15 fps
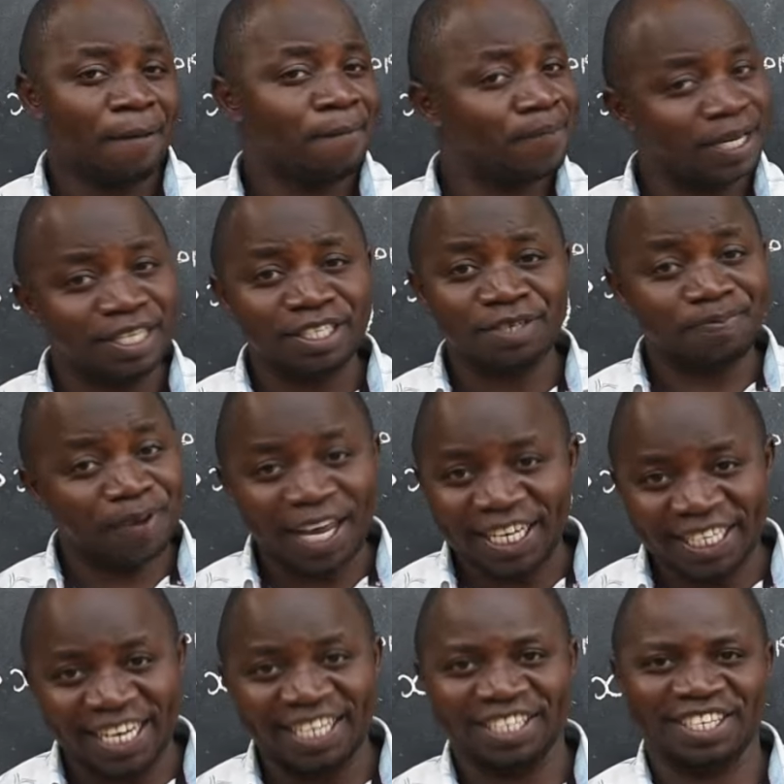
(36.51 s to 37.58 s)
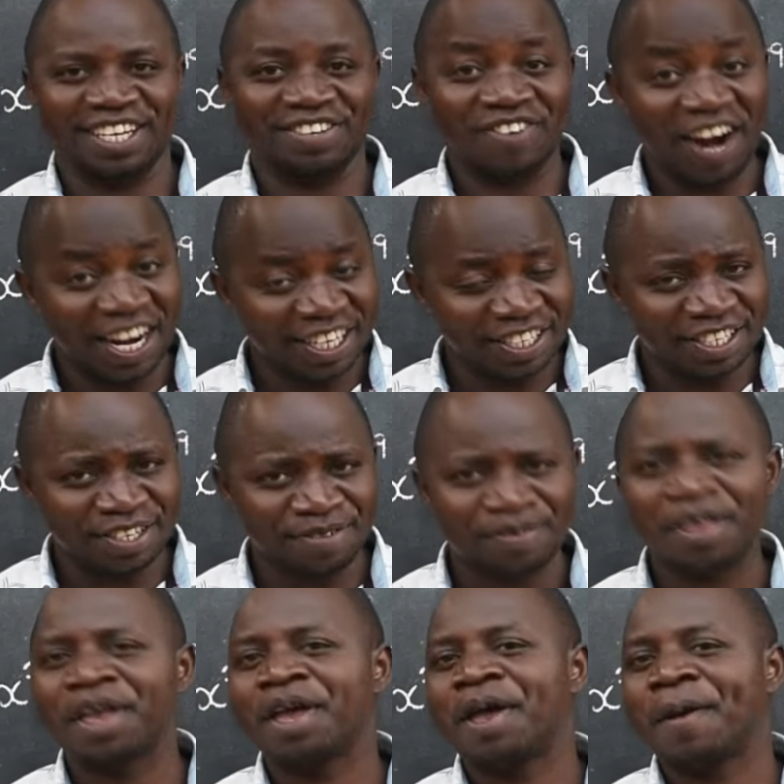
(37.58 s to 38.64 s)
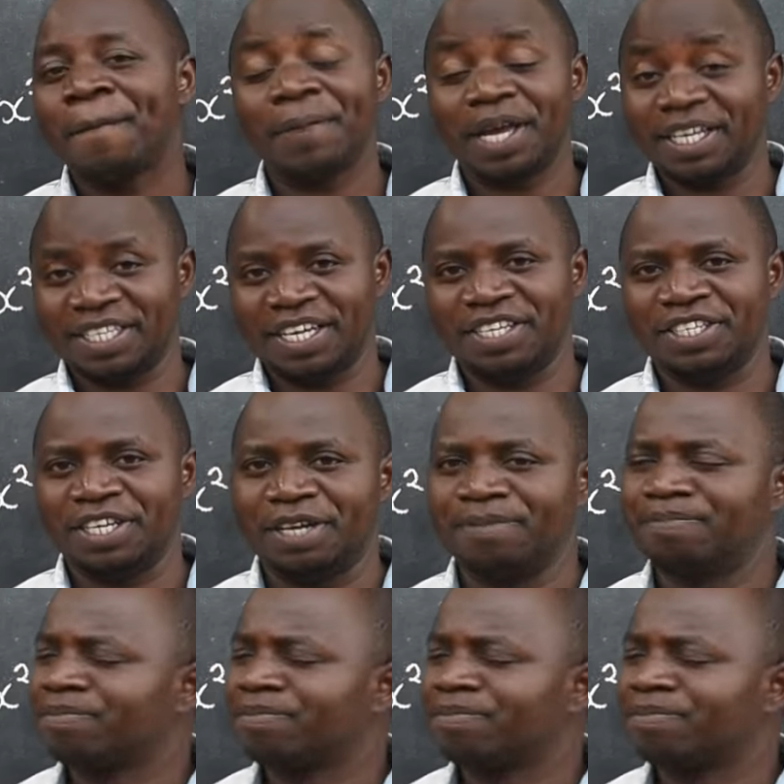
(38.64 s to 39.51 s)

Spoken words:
Please pay attention, right? Pay attention.